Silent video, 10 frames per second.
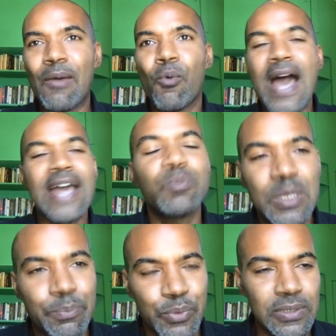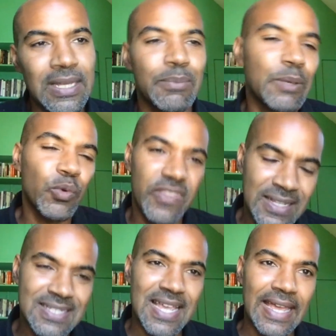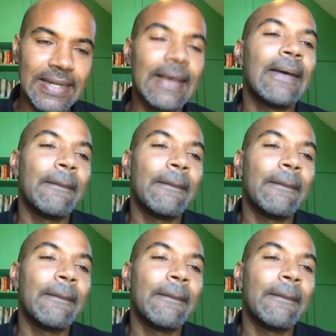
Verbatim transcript: wise people, people with insight,